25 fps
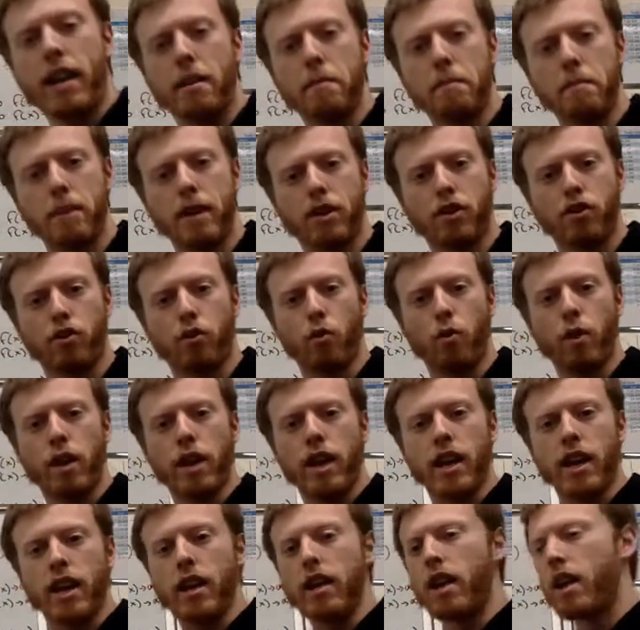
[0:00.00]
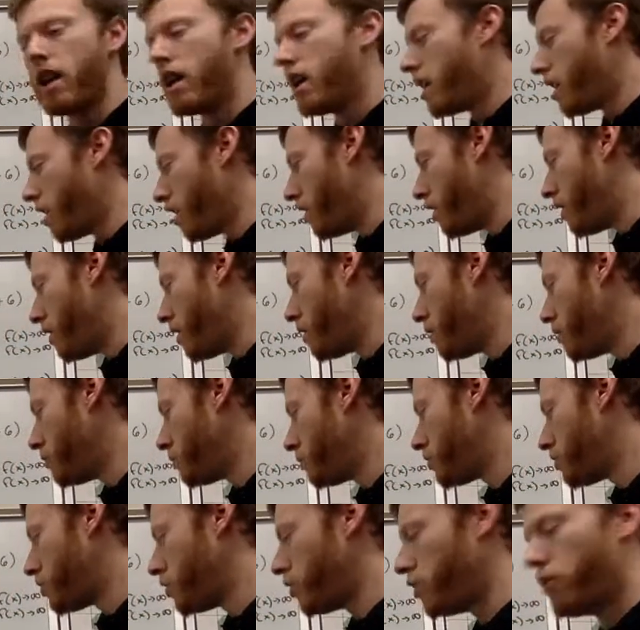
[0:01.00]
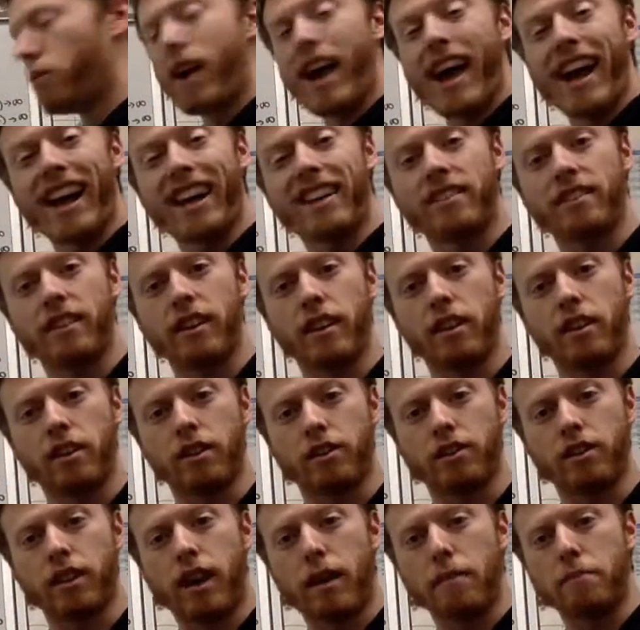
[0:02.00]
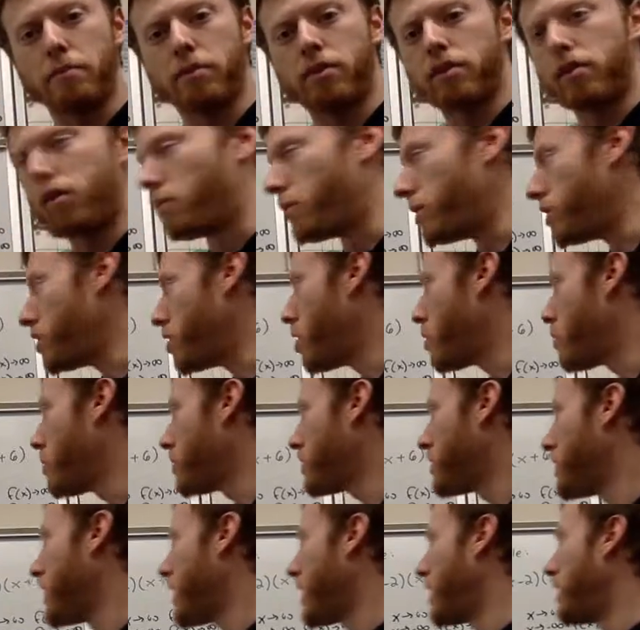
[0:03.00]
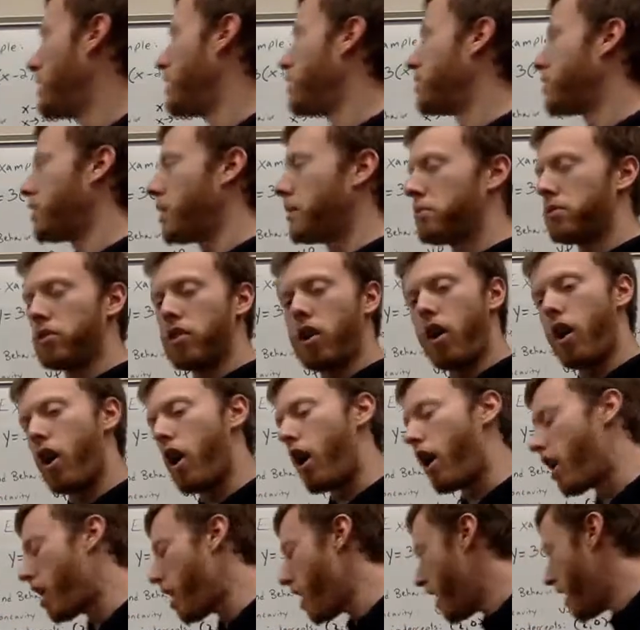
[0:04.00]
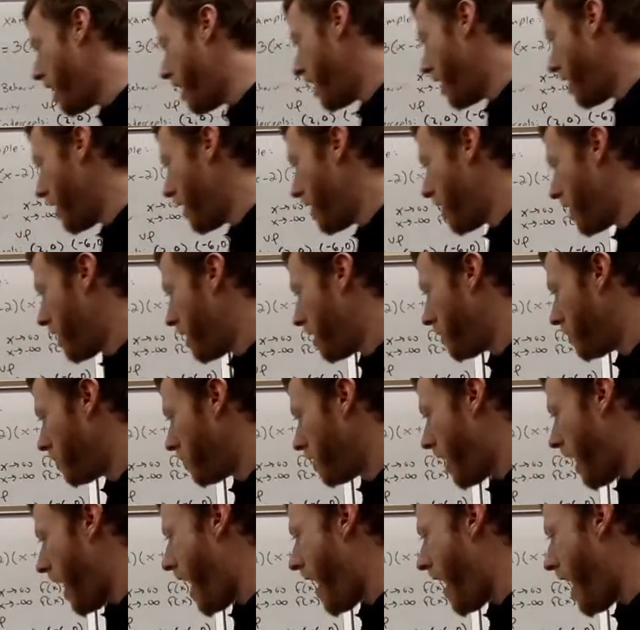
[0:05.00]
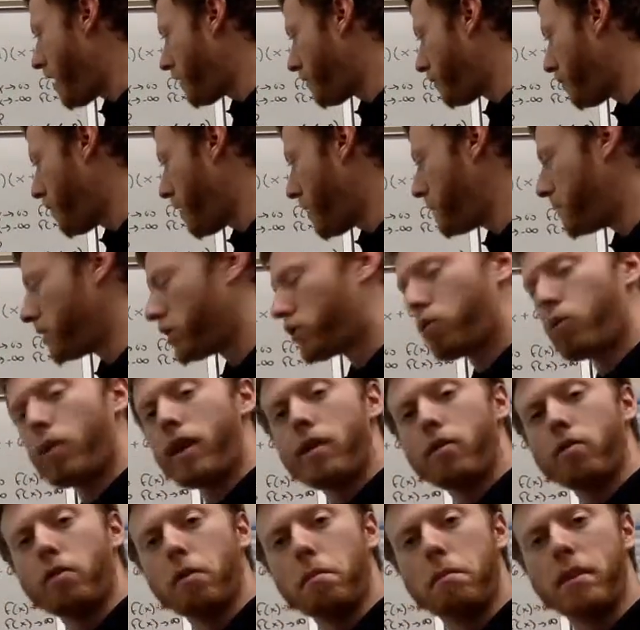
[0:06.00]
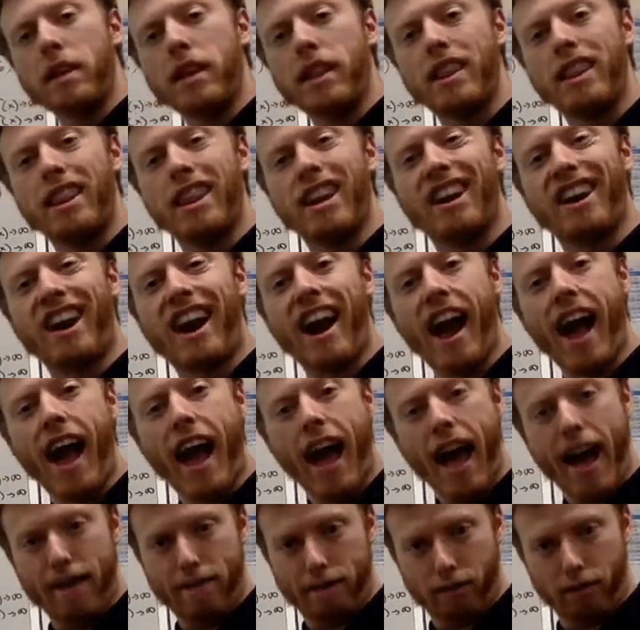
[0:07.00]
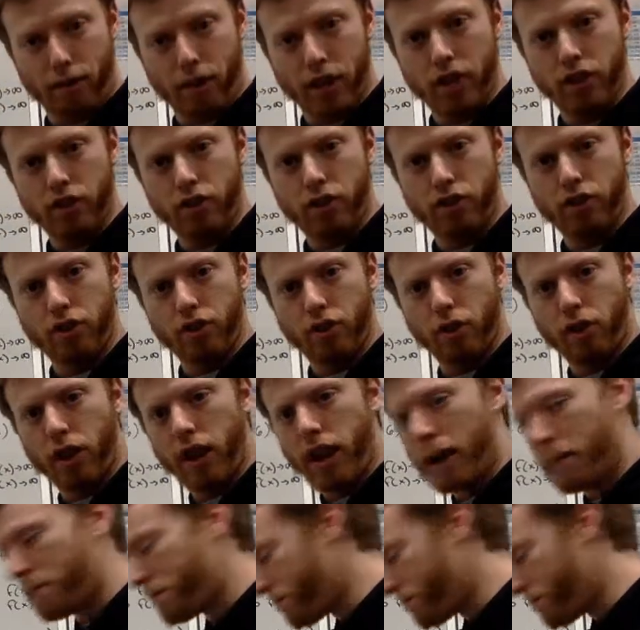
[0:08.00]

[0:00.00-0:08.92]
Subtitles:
in between those two x-intercepts. So we know what the intercepts are. Halfway between would be their average. Okay?